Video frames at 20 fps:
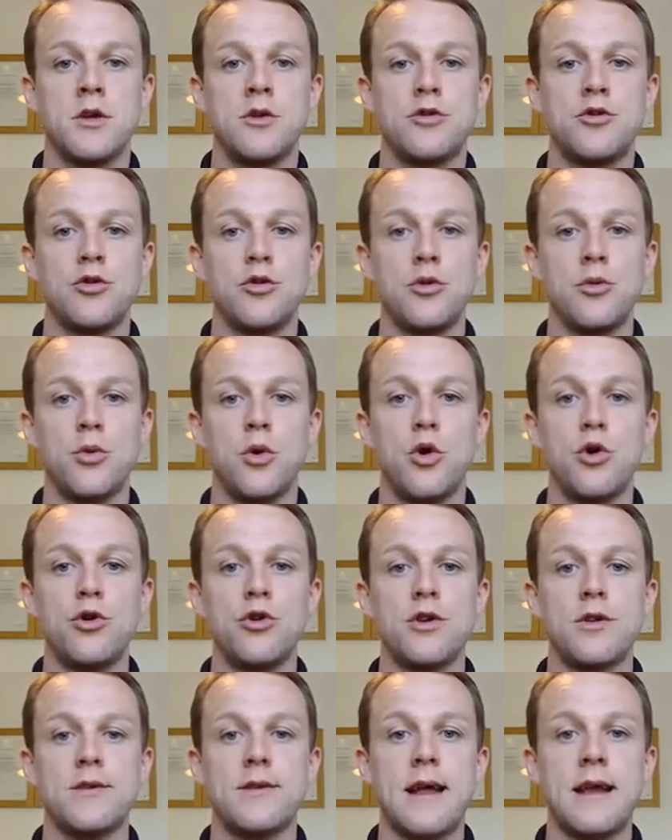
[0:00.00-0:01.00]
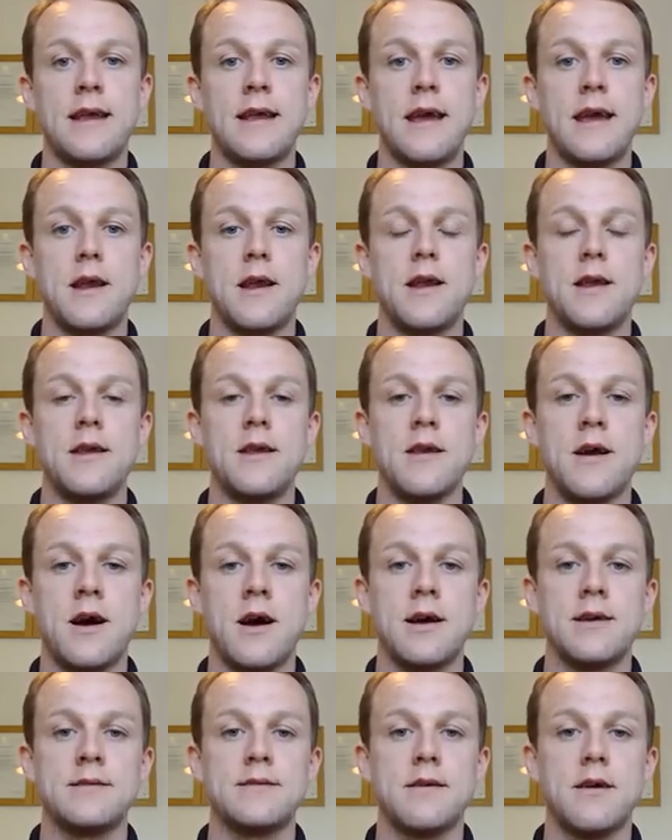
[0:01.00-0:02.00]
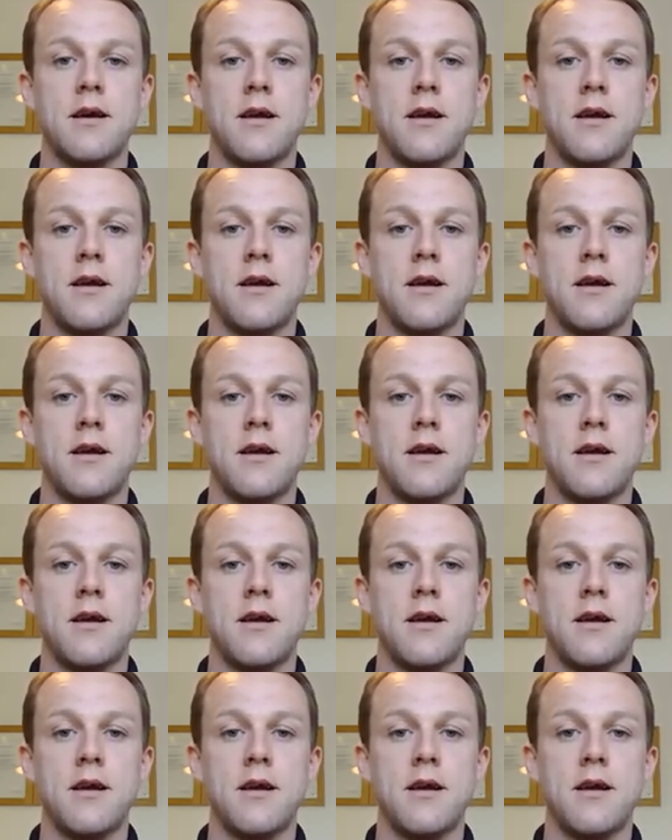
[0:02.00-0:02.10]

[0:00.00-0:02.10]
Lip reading: to understand it in a nice,